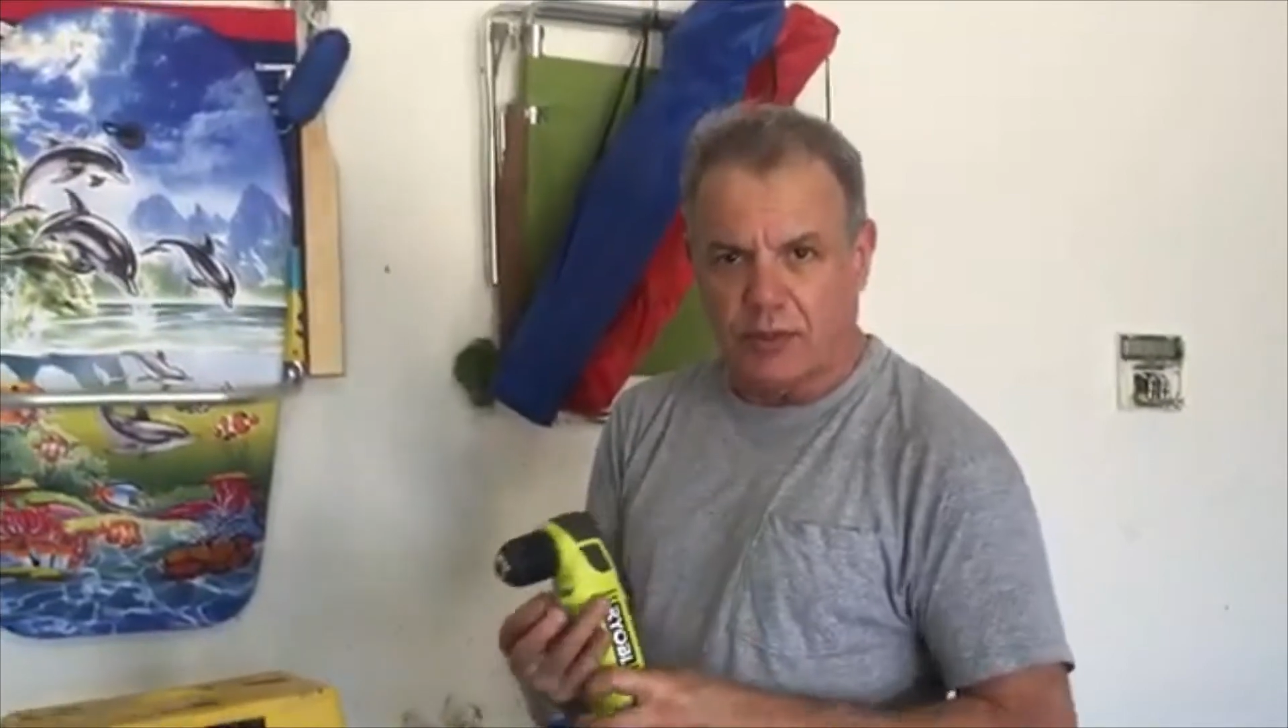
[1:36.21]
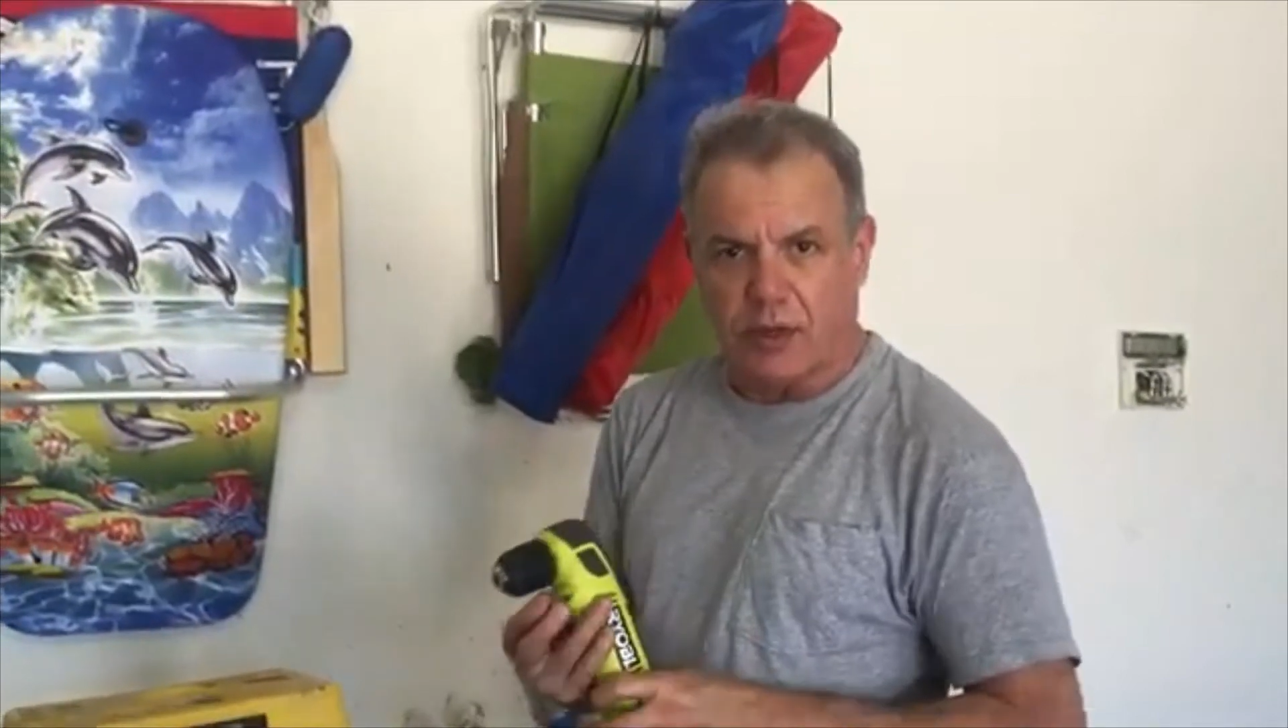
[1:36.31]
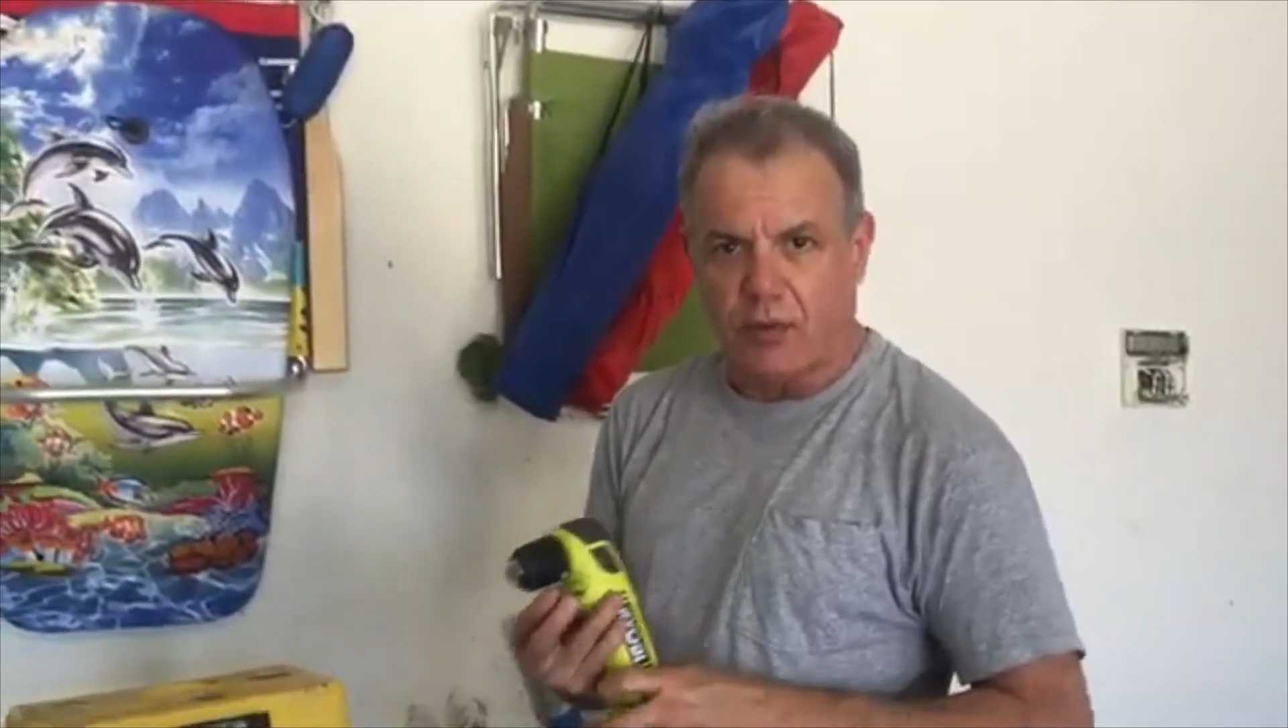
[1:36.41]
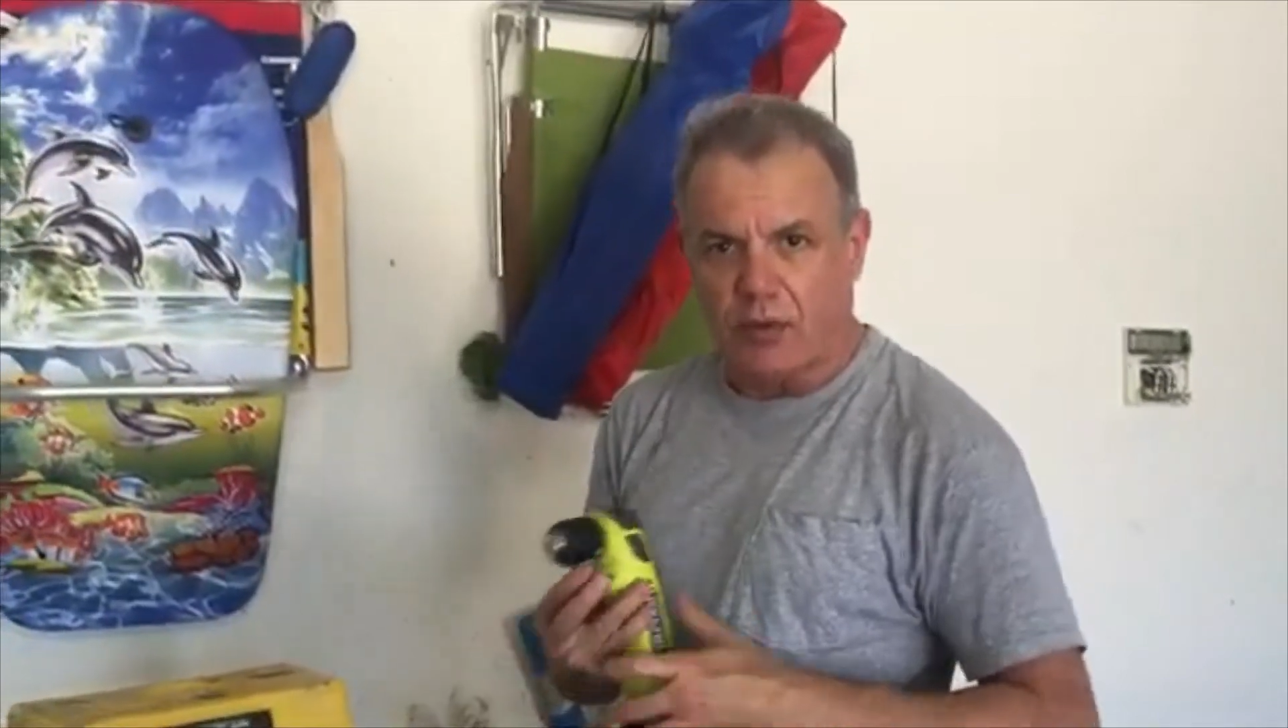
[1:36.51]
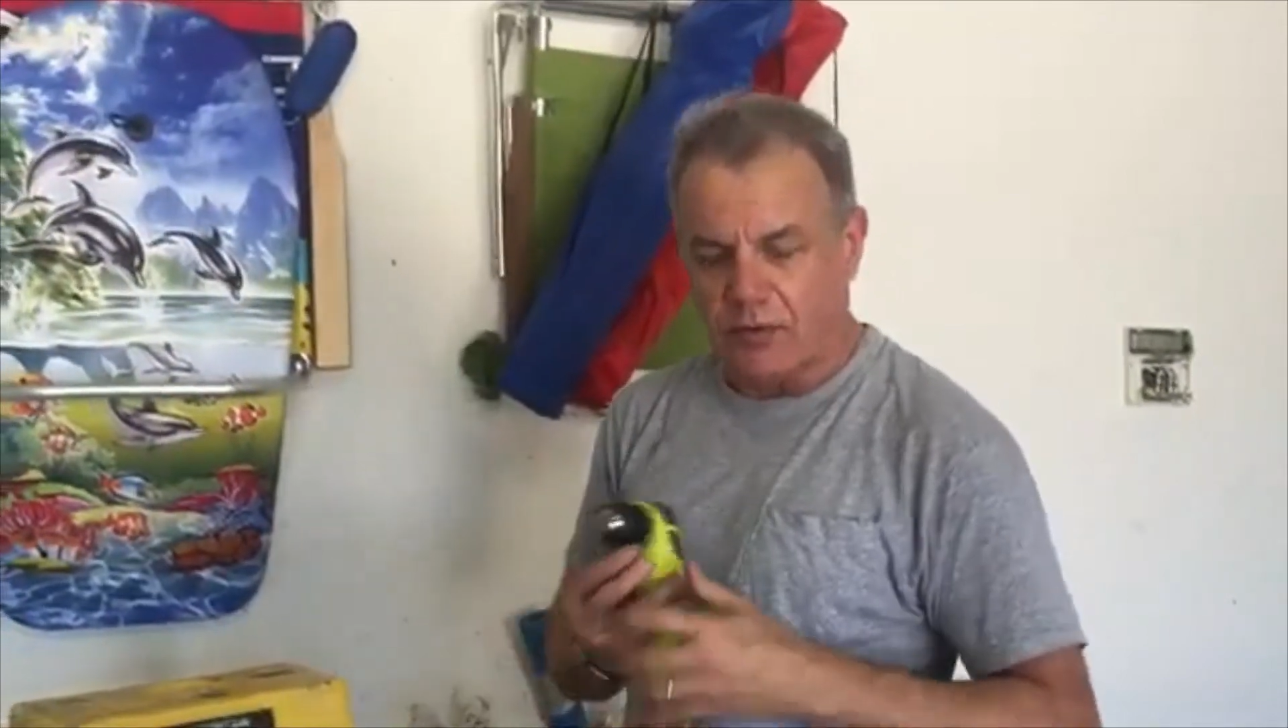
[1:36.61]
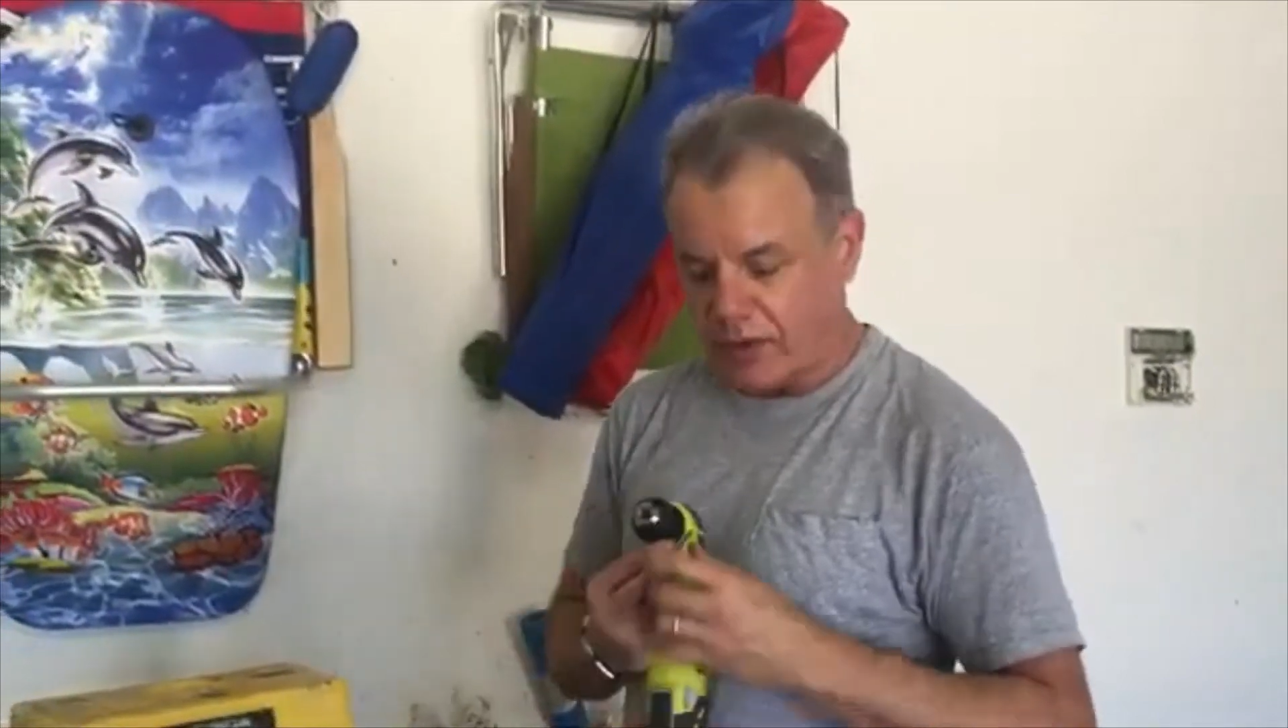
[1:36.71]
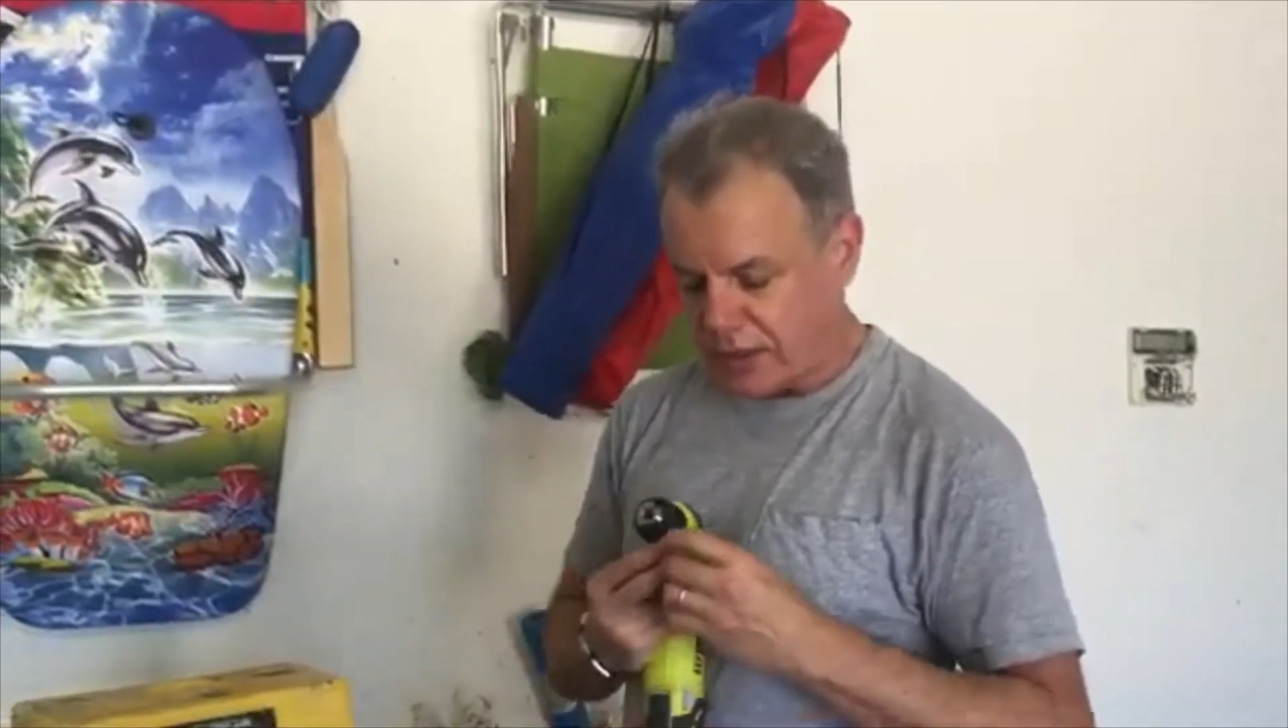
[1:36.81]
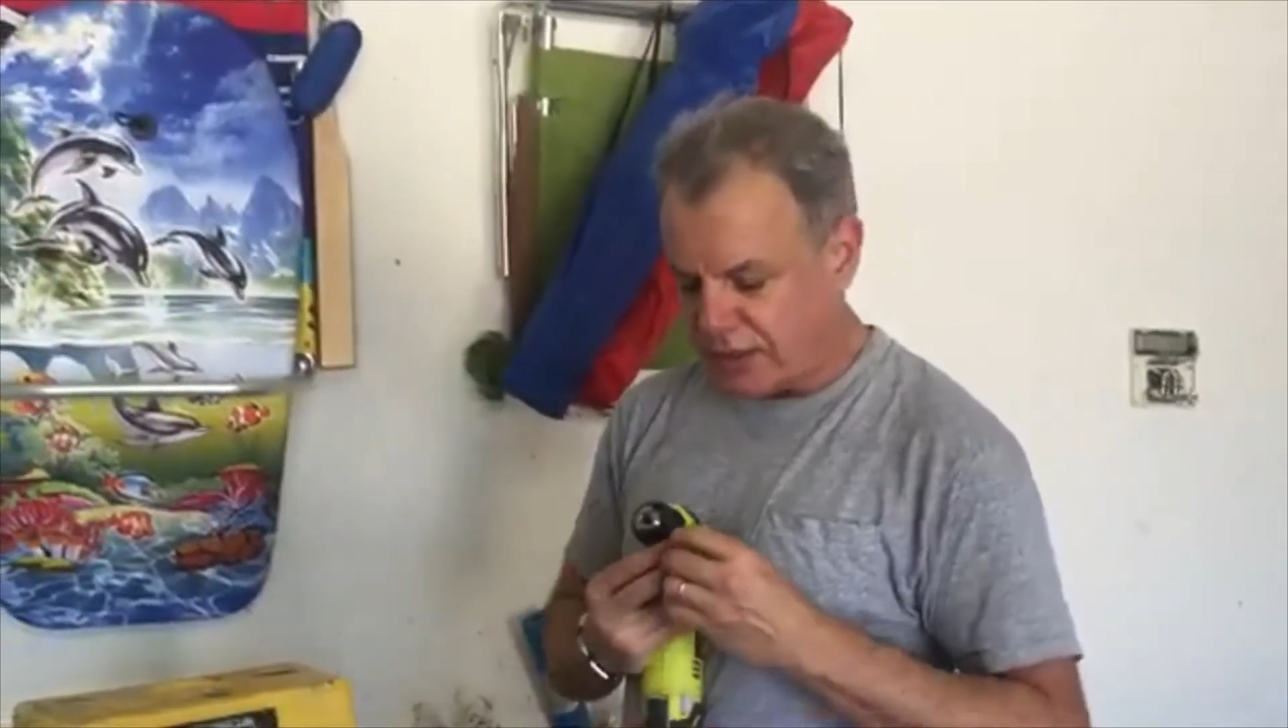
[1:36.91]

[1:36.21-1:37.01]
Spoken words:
drywall very